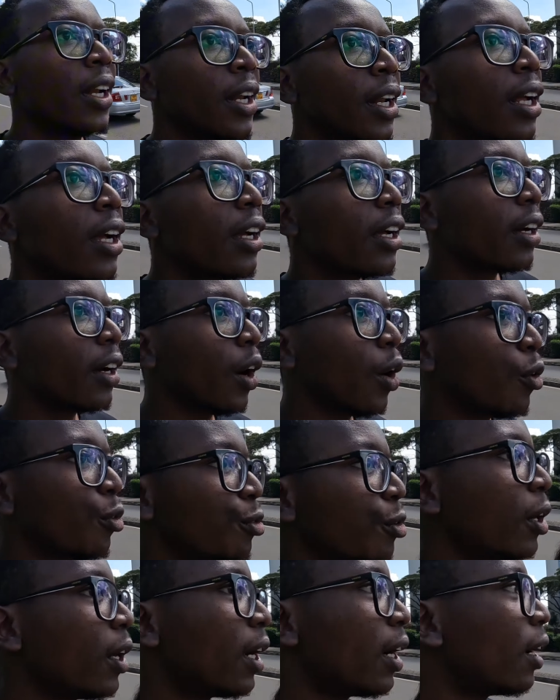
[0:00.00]
Yeah, of
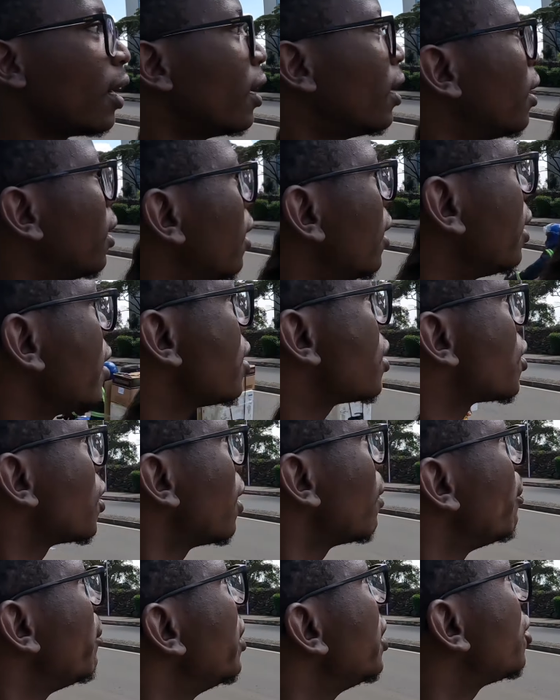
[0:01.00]
uh, it's
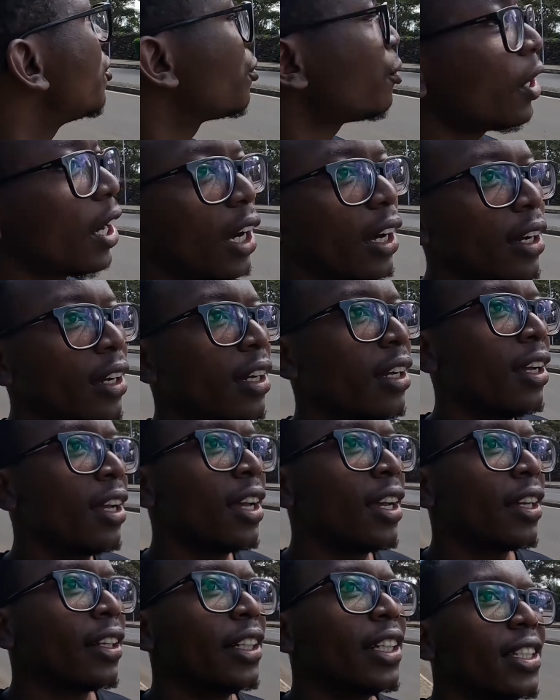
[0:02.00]
a bit far.
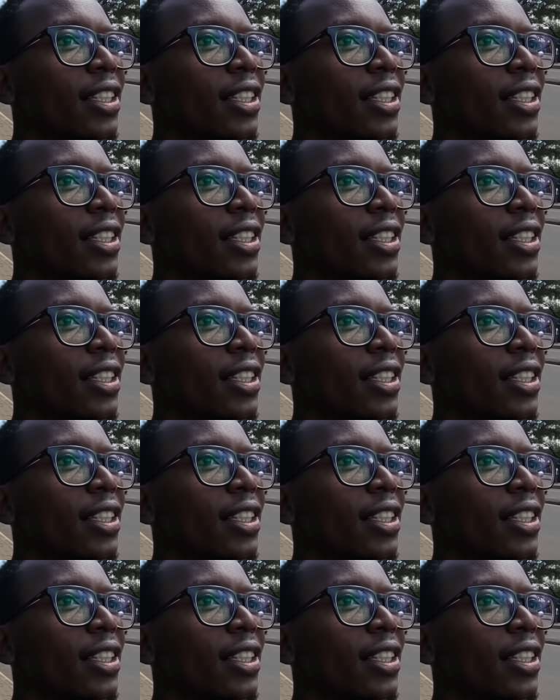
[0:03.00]
Yeah.